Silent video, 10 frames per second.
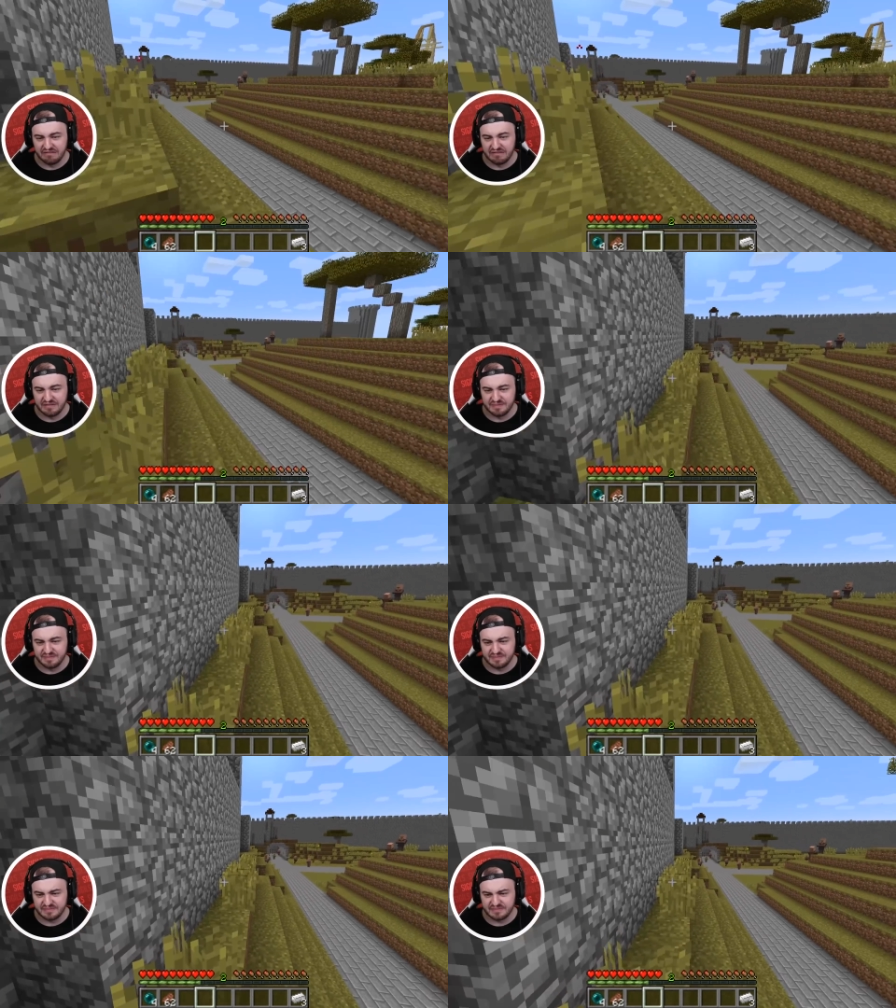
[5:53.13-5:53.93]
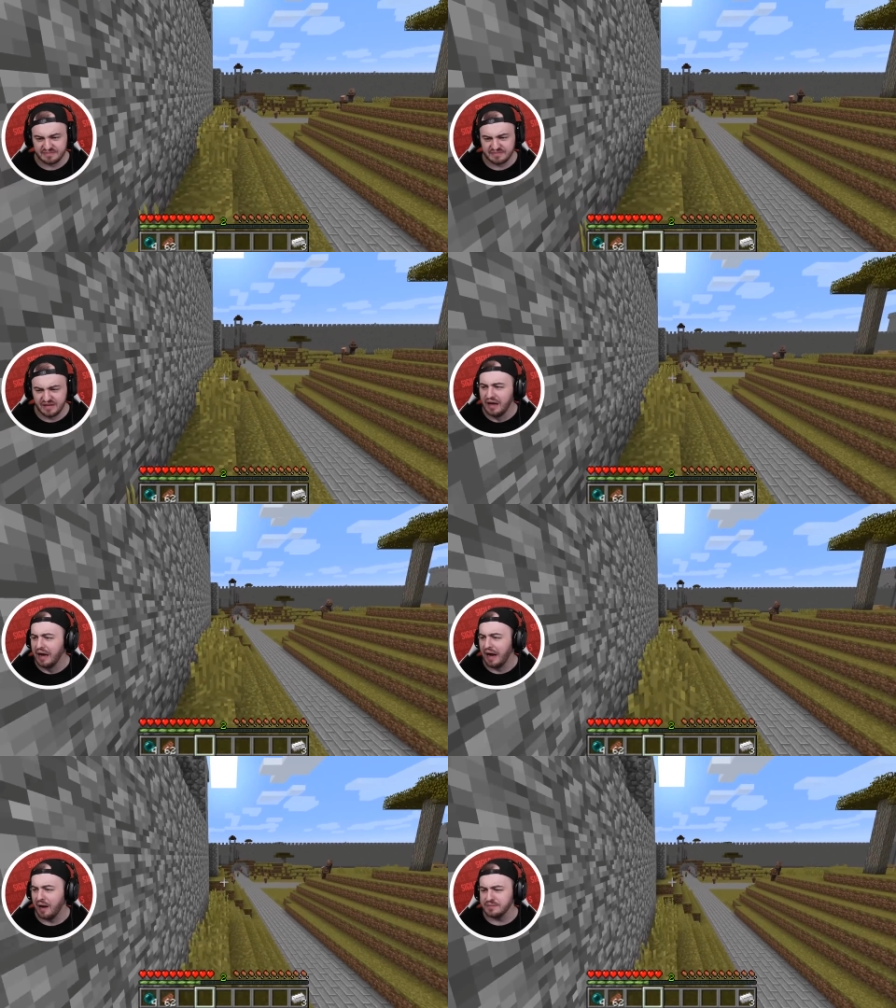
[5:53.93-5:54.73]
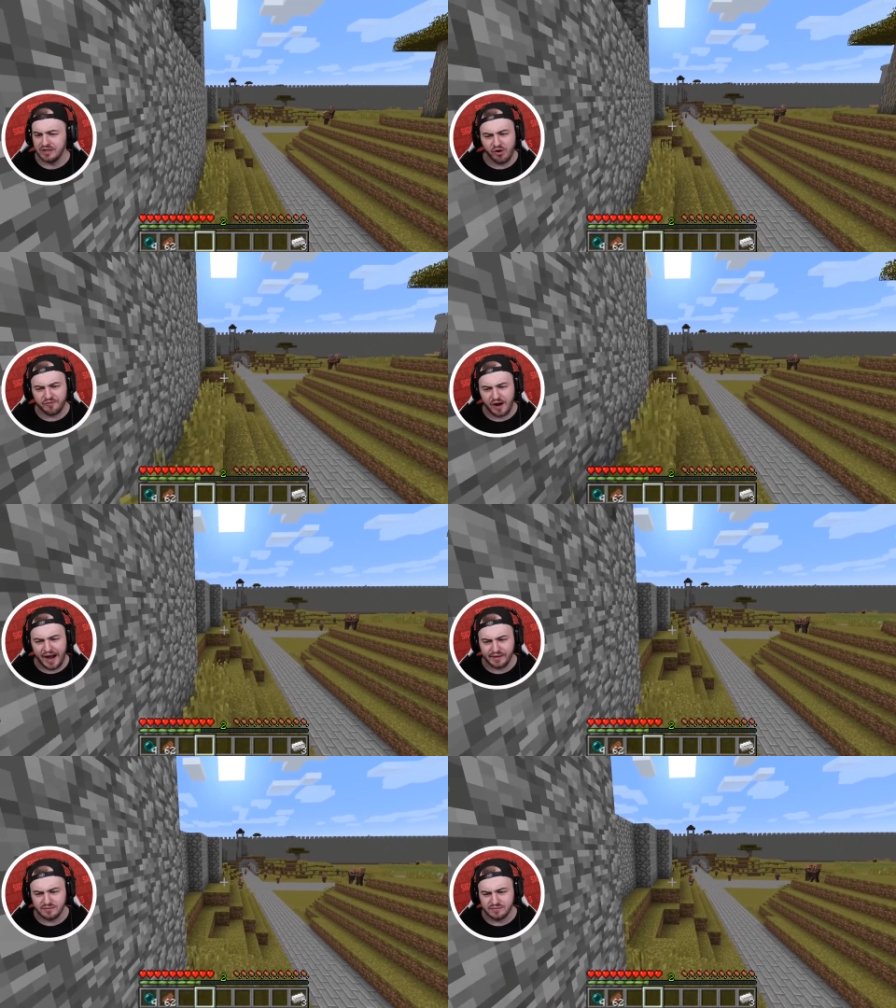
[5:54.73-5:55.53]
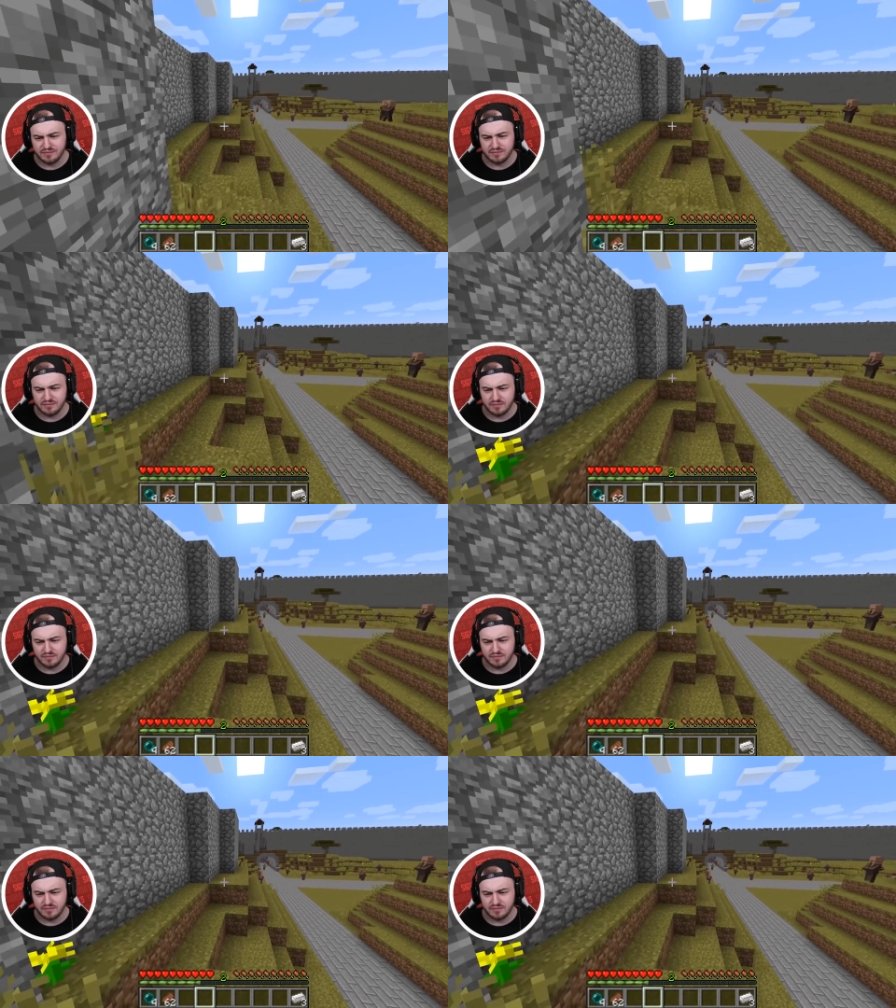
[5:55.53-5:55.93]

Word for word: sir, I am me. I'm so okay, afraid. Okay, okay,